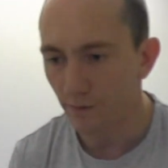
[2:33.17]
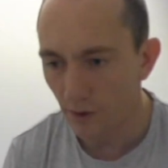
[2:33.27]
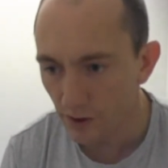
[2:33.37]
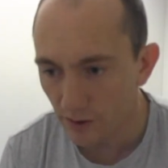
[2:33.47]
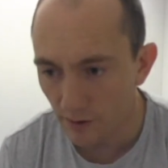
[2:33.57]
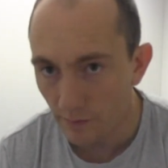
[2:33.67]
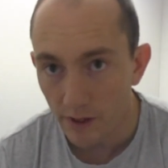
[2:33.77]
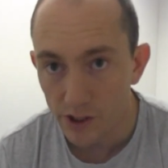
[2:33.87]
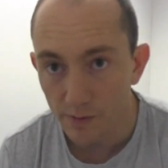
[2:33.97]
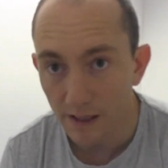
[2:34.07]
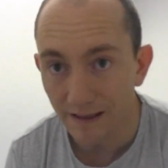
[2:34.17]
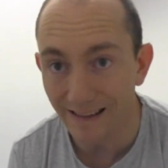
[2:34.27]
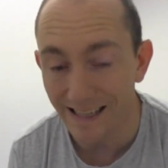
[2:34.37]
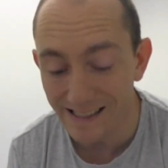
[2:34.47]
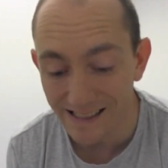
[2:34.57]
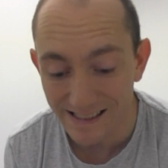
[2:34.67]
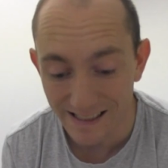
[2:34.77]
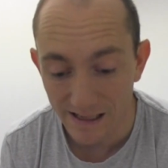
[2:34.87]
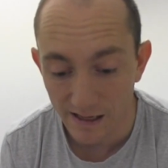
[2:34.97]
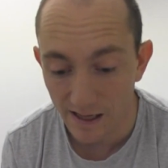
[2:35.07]
first measurement
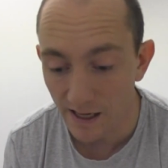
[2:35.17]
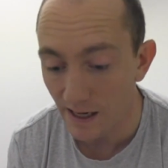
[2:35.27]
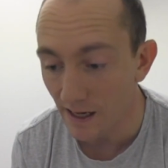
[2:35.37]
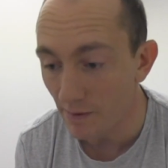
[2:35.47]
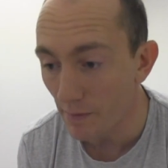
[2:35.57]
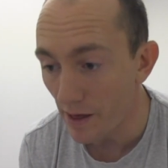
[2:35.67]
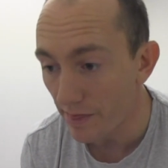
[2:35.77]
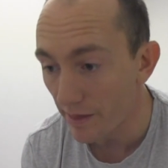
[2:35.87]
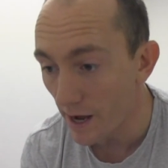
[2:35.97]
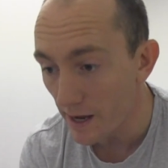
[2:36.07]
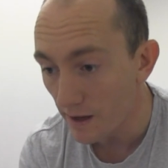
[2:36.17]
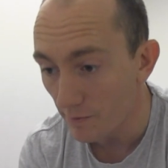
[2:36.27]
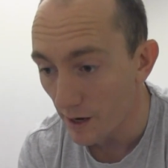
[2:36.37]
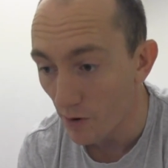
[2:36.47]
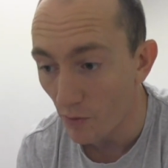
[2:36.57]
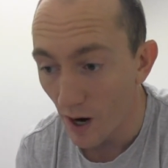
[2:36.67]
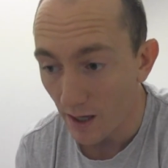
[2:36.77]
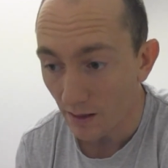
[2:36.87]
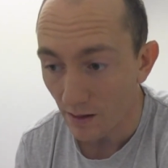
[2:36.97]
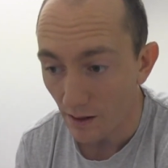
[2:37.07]
is my thigh, my
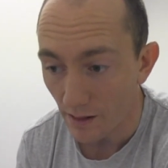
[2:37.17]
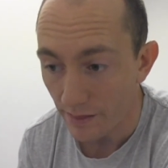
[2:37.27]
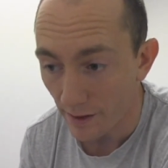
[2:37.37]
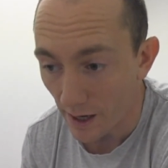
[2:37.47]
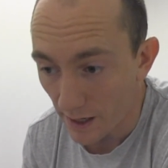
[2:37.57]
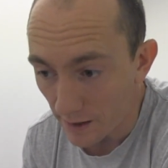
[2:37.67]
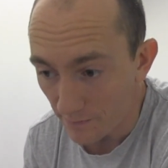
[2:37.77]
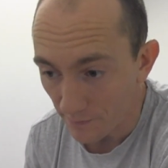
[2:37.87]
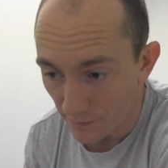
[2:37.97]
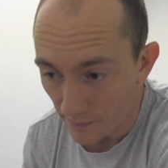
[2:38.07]
right thigh.